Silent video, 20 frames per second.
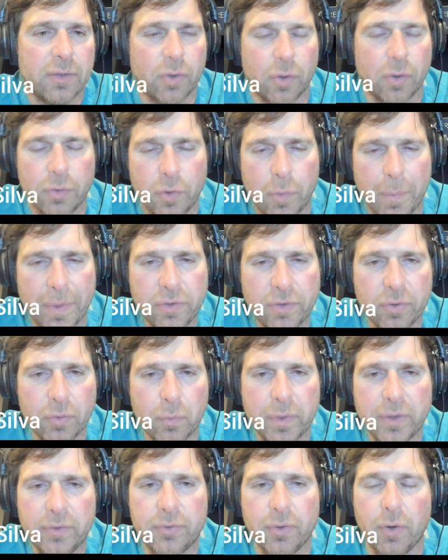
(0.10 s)
you mentioned
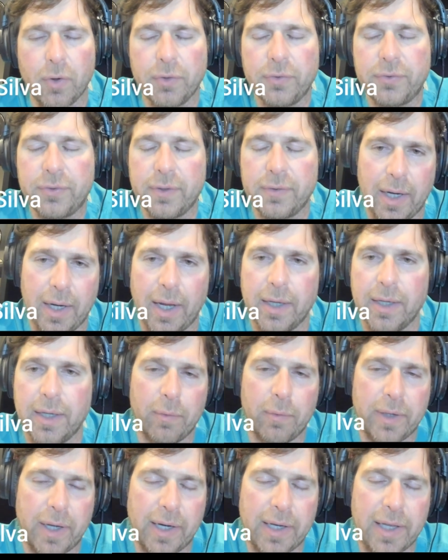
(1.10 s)
resources
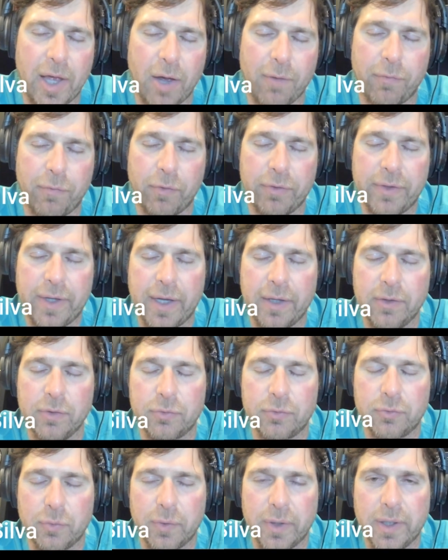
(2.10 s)
and getting help from the
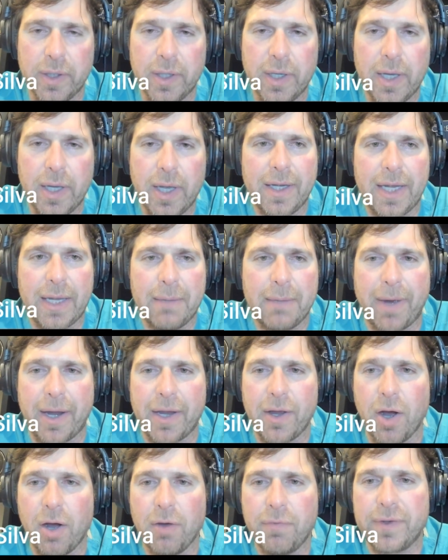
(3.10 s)
industry. In my
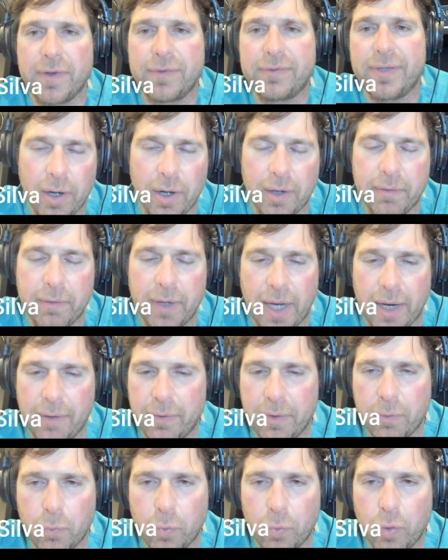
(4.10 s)
office, in
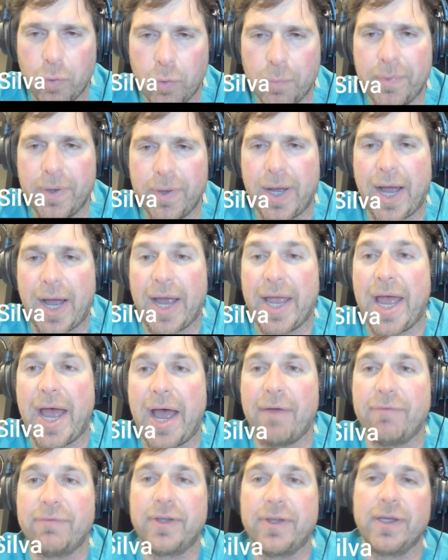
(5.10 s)
every room, I
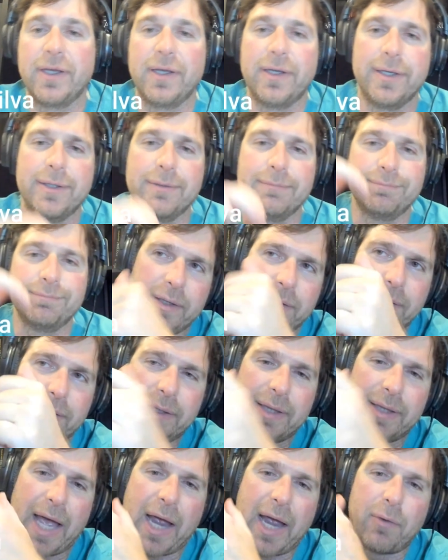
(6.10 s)
have the
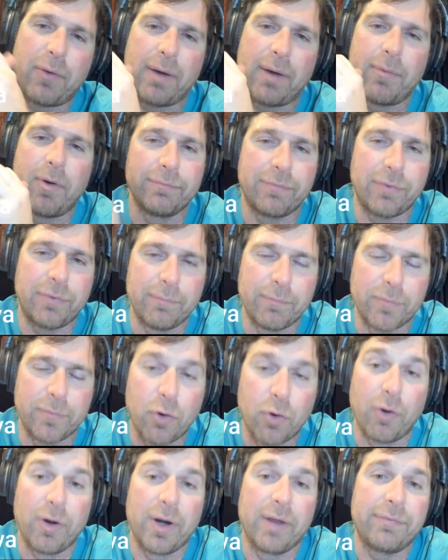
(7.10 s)
diagram from
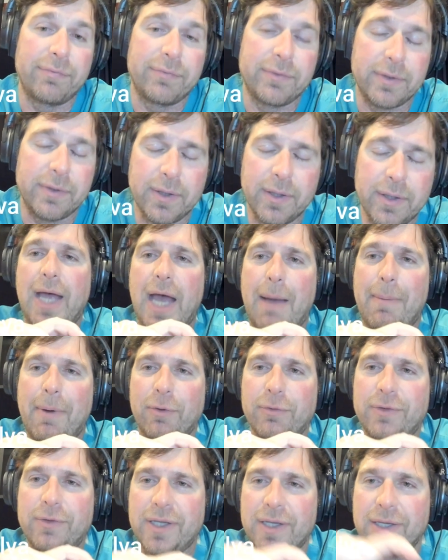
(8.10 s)
Urolift
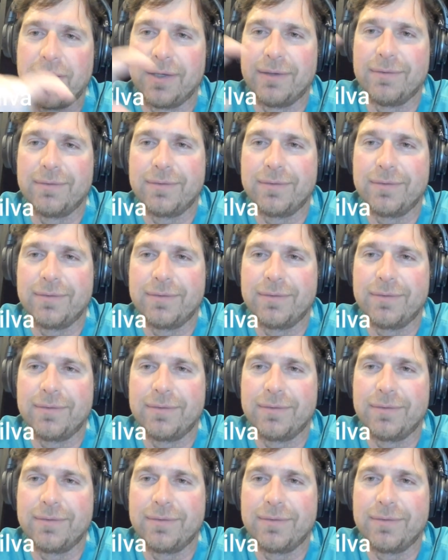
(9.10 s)
about the